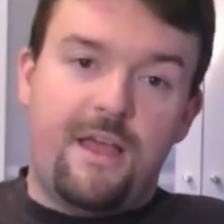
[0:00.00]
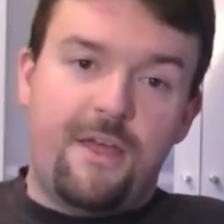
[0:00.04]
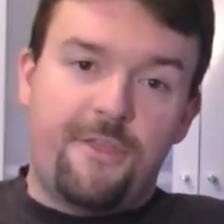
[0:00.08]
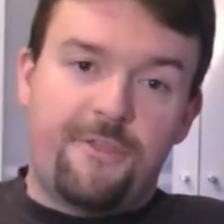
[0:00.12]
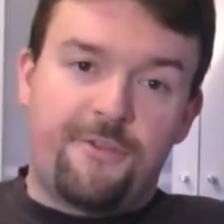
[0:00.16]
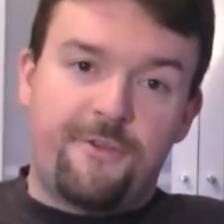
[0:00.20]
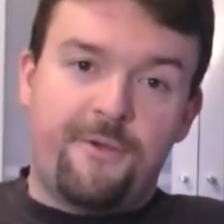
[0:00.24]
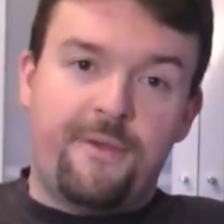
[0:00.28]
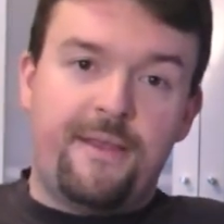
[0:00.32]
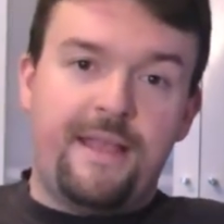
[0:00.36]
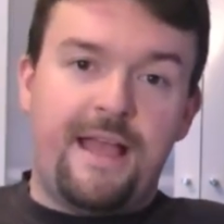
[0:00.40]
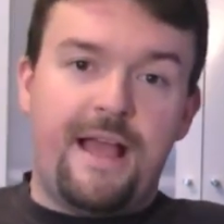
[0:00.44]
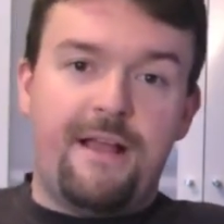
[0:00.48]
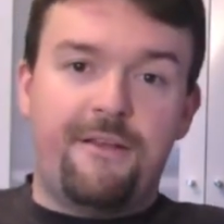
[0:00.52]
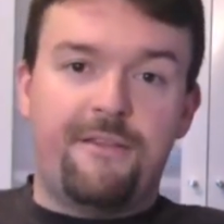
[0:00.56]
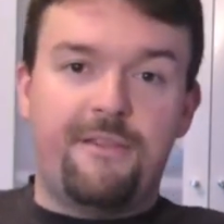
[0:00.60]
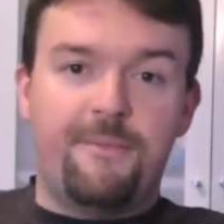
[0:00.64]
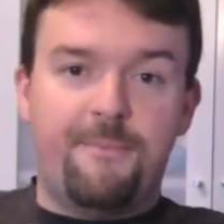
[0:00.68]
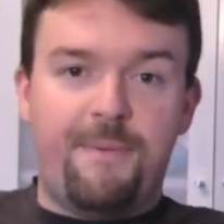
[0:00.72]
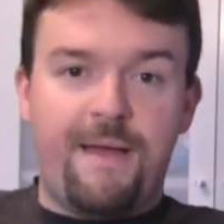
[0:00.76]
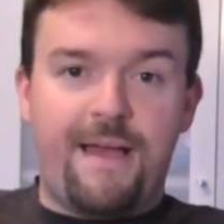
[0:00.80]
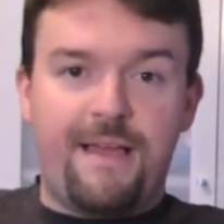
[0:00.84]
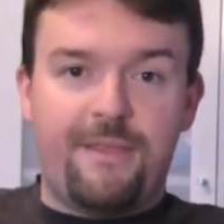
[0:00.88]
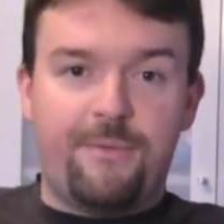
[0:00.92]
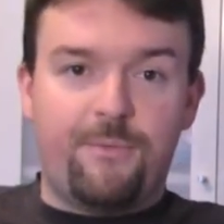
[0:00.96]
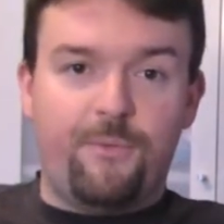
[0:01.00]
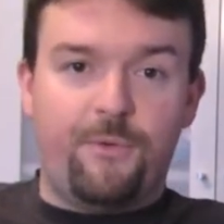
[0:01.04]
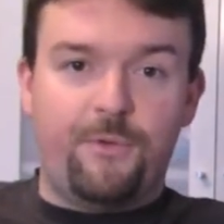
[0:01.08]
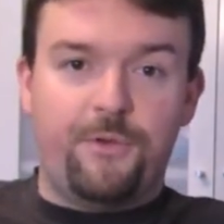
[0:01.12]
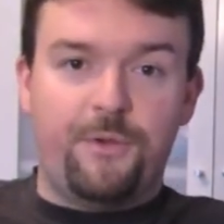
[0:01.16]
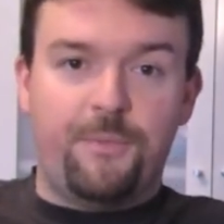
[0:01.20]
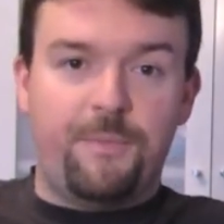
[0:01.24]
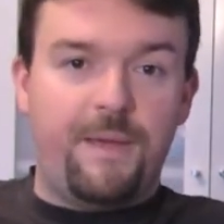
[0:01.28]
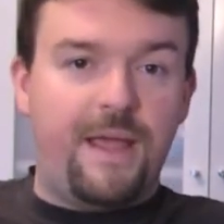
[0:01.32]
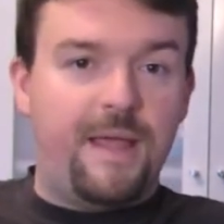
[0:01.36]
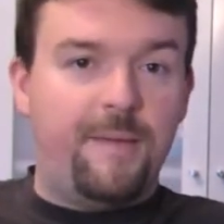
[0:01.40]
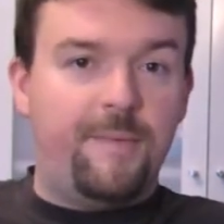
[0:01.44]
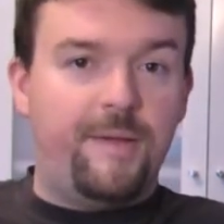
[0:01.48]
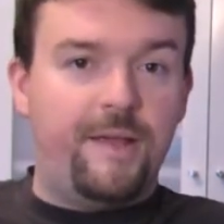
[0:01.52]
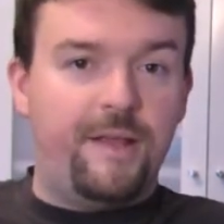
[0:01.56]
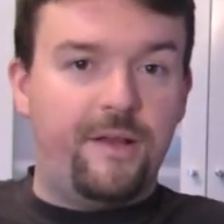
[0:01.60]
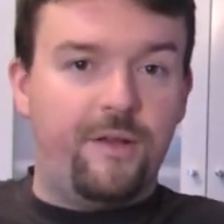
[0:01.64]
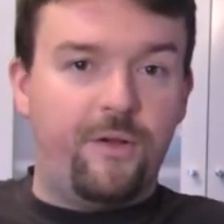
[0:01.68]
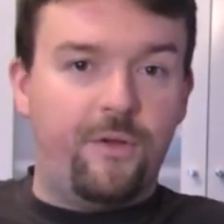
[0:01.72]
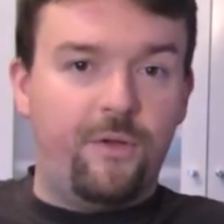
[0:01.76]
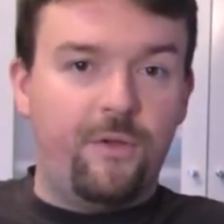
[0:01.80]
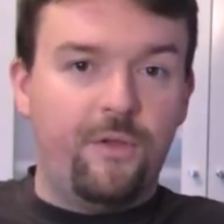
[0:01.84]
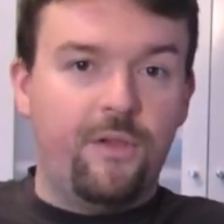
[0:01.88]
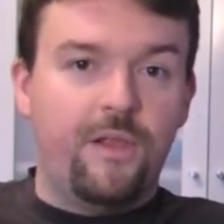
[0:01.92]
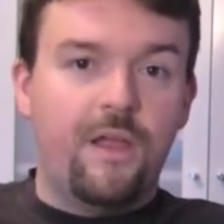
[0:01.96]
throwing out of the bathwater baby and
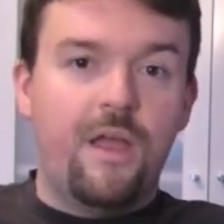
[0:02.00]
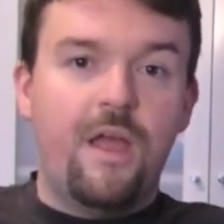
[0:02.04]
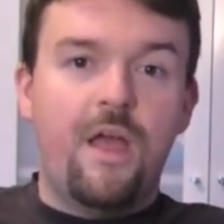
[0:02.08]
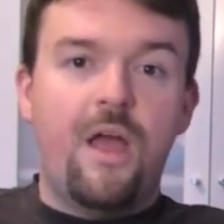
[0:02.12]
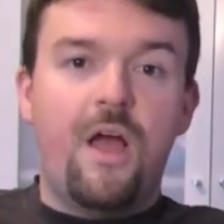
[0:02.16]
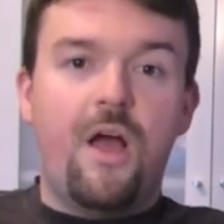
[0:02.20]
all?